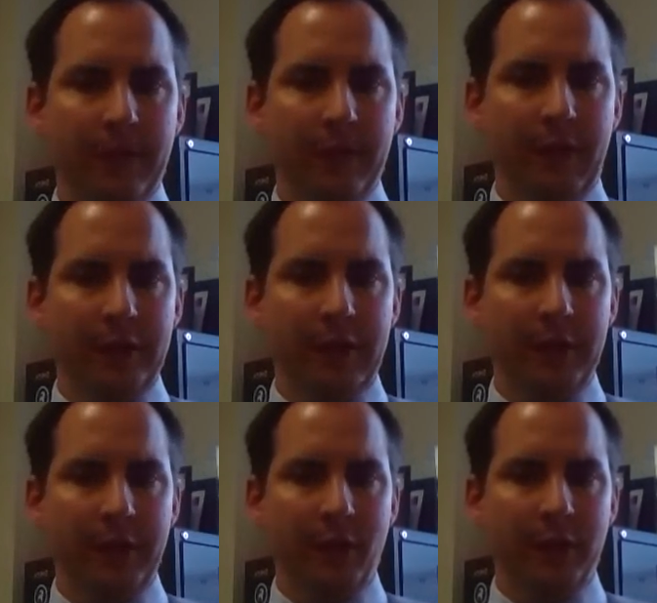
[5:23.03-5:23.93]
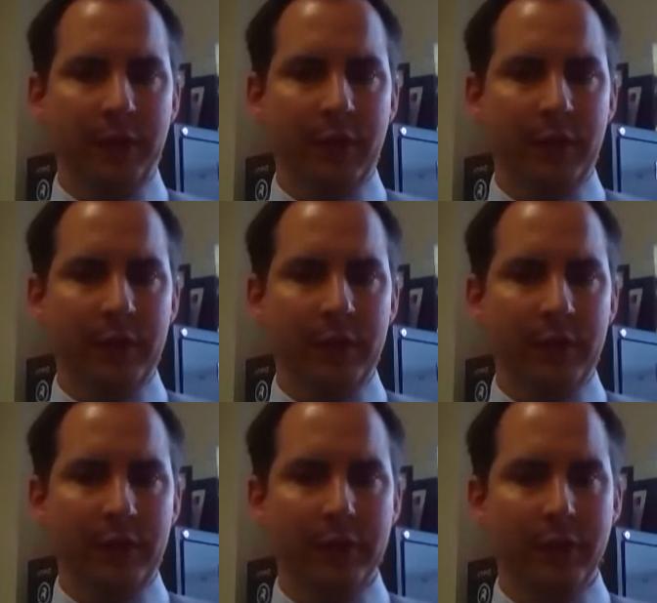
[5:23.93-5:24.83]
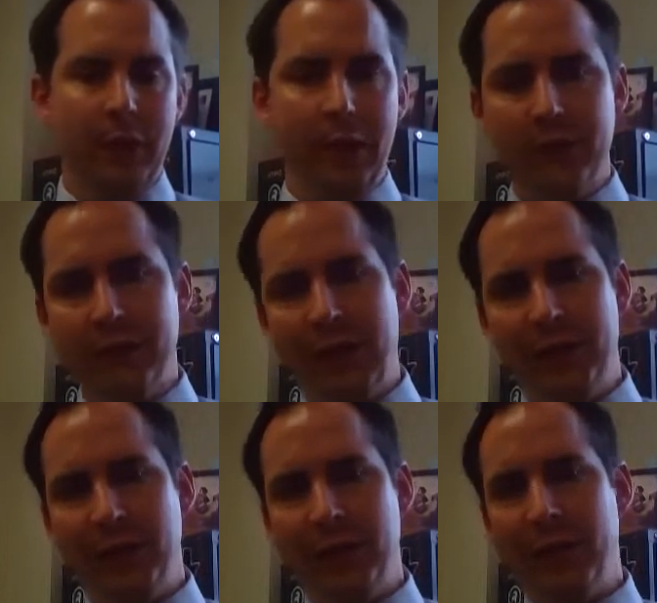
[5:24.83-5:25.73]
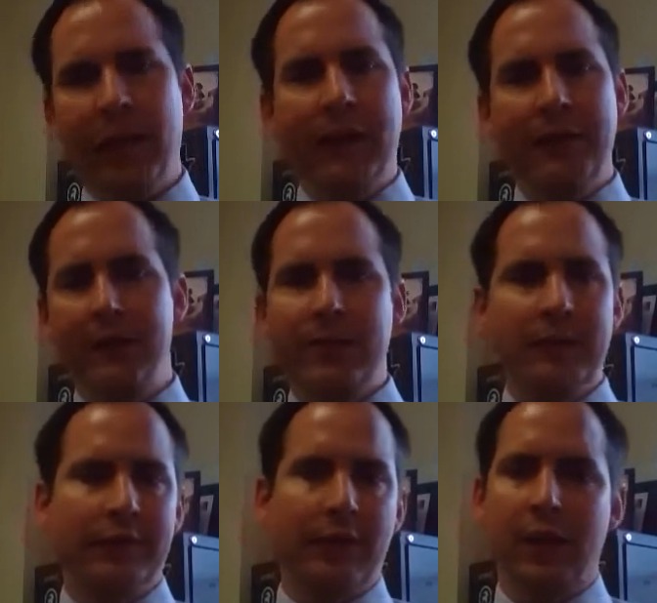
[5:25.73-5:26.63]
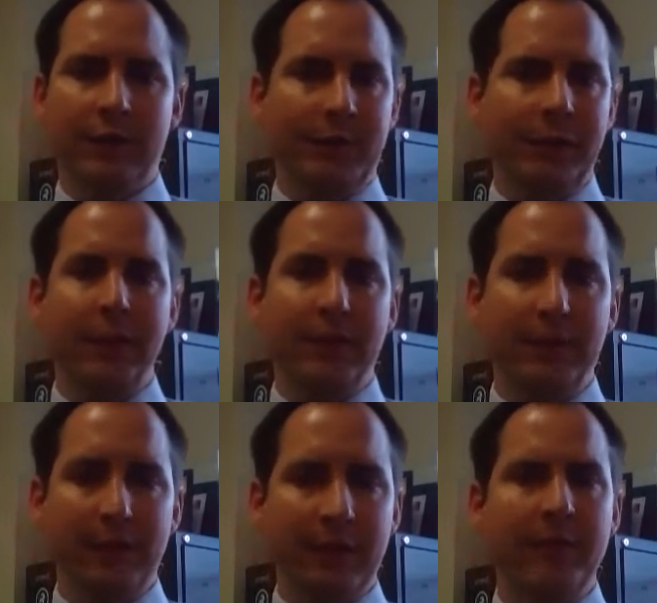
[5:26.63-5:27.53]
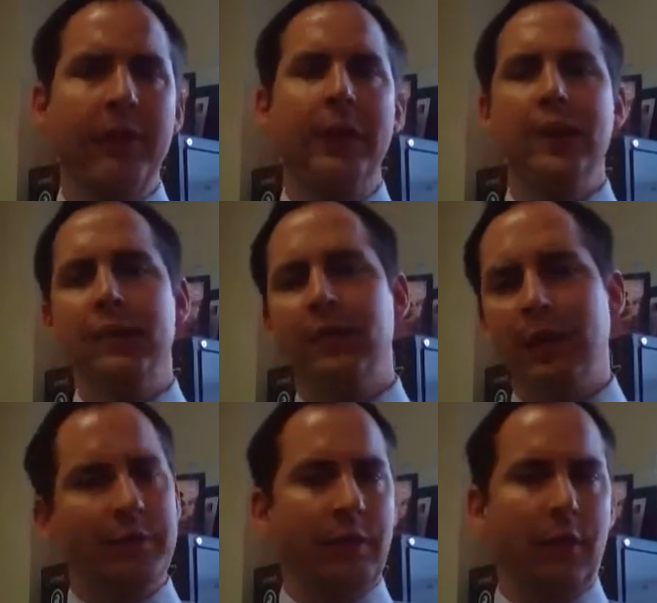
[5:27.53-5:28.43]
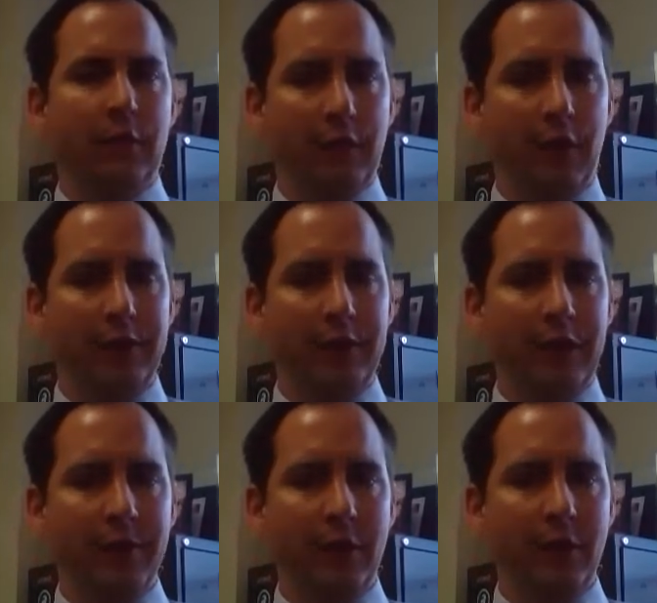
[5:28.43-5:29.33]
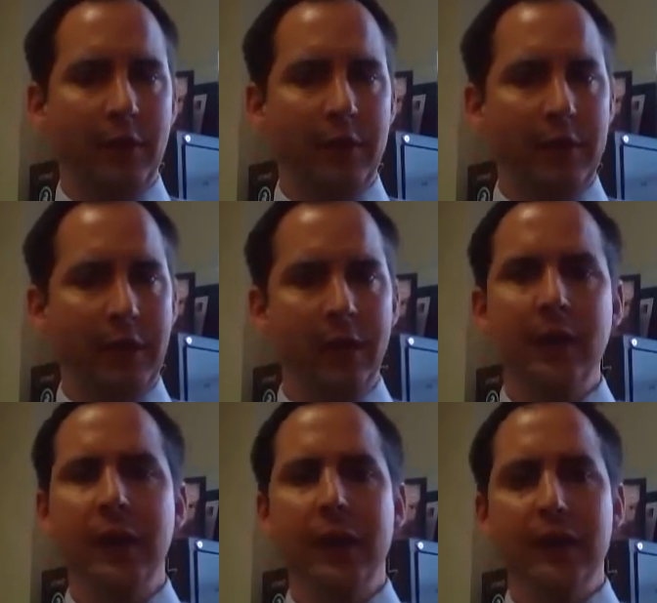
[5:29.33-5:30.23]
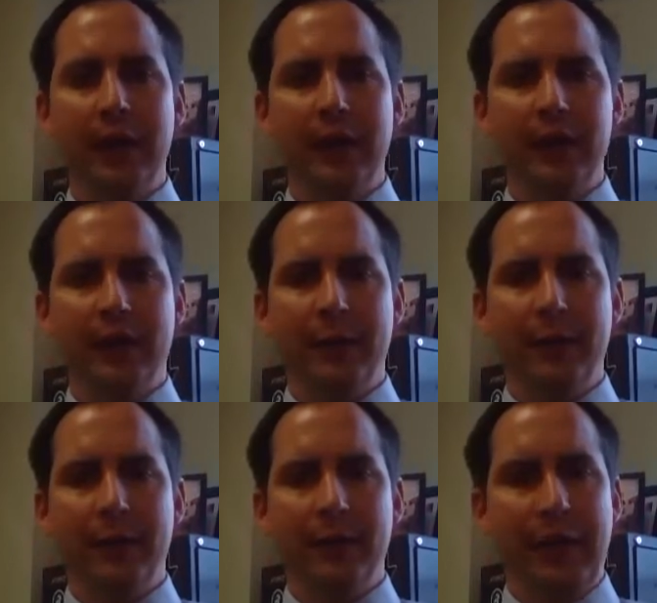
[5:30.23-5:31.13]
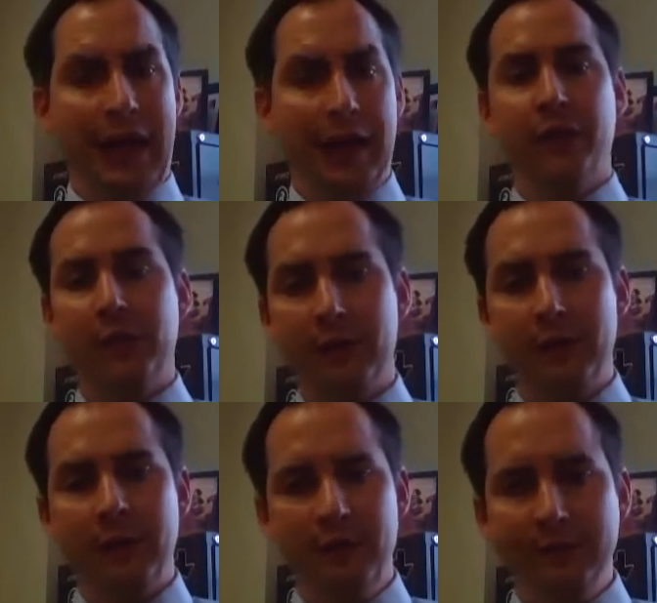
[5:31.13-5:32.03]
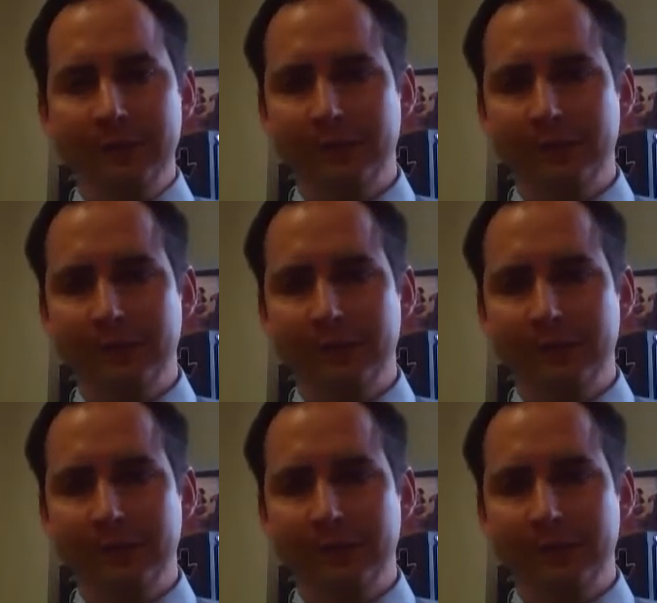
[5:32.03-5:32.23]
contact me before the assignment is due. Okay, if the assignment is due at midnight, that means you're not contacting me at 11 p.m. You're contacting me earlier in the day. Second step is ask for an extension.